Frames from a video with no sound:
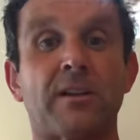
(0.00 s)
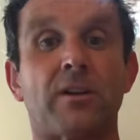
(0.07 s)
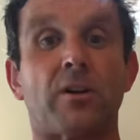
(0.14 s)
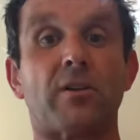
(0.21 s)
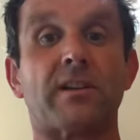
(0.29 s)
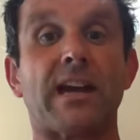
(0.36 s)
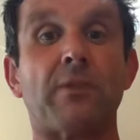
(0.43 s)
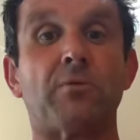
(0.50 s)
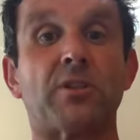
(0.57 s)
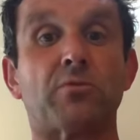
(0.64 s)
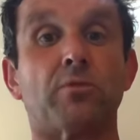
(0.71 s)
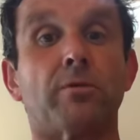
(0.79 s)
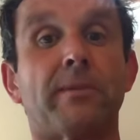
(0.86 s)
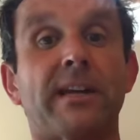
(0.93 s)
okay, which
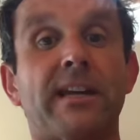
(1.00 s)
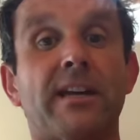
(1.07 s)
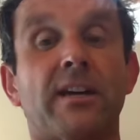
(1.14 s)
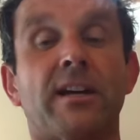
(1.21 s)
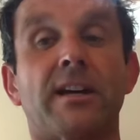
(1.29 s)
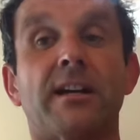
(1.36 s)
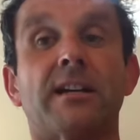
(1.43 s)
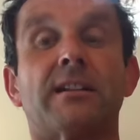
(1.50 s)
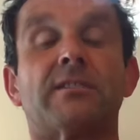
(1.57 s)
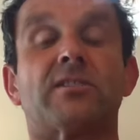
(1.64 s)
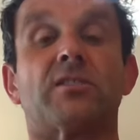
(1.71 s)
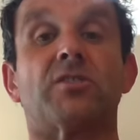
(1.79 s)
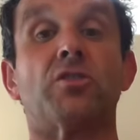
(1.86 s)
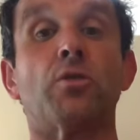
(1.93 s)
will be
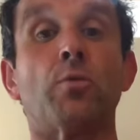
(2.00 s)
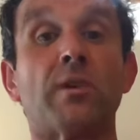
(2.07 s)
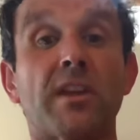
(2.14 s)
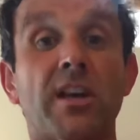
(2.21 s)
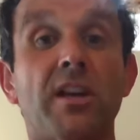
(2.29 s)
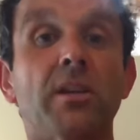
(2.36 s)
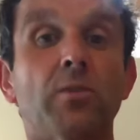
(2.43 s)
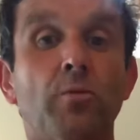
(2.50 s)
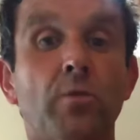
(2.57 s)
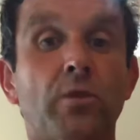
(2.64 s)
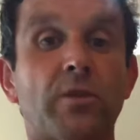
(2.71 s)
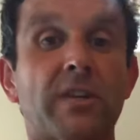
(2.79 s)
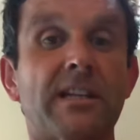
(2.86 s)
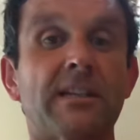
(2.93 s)
to do with hill
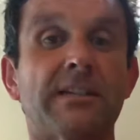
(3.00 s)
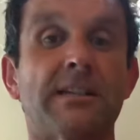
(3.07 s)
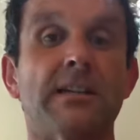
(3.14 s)
walking.